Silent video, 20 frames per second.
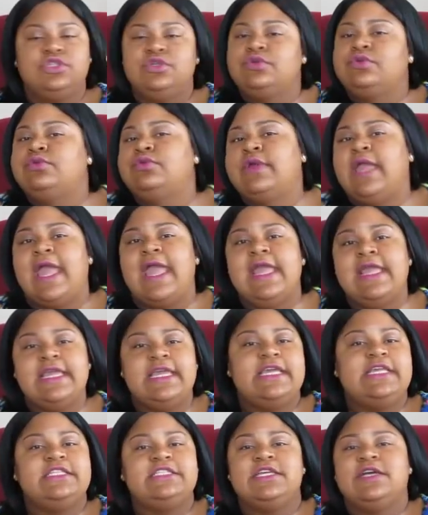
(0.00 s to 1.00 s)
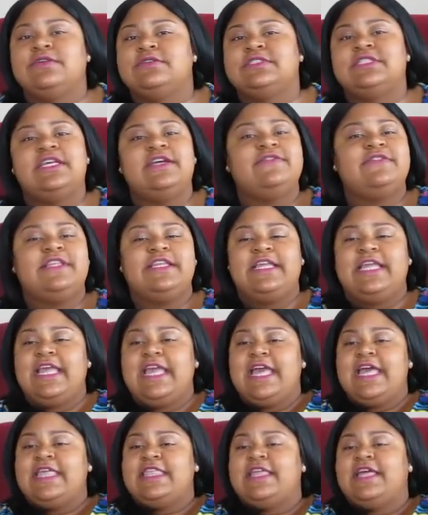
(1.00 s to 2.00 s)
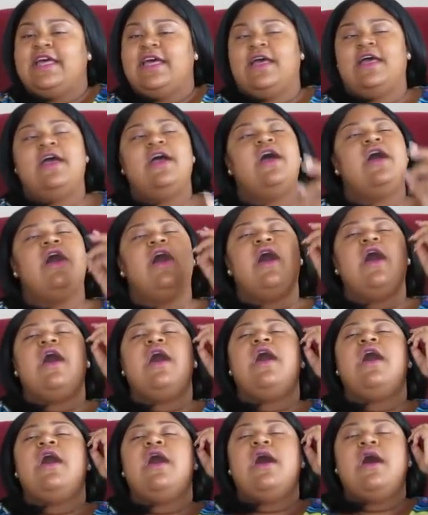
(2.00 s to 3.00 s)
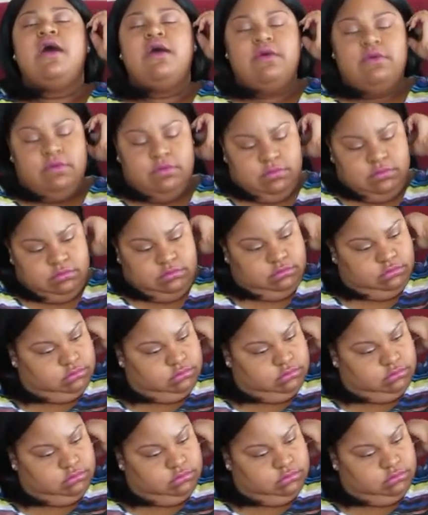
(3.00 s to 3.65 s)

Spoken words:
You can't get yourself together. Oh,